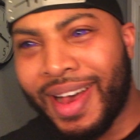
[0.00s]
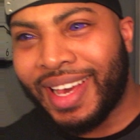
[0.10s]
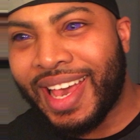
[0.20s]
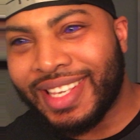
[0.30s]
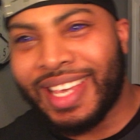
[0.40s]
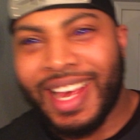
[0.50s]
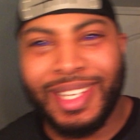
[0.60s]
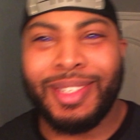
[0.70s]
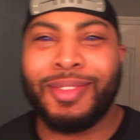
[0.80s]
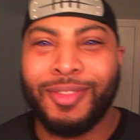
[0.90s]
come on guys, you
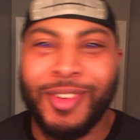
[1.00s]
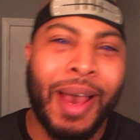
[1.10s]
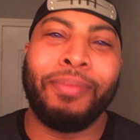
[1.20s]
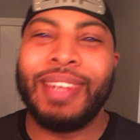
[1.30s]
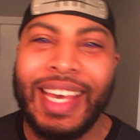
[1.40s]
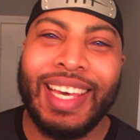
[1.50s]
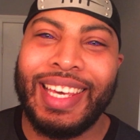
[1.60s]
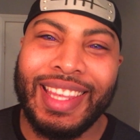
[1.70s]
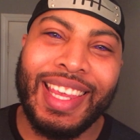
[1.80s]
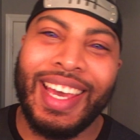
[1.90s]
can't just drop
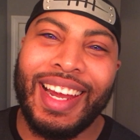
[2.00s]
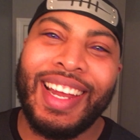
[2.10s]
nigga in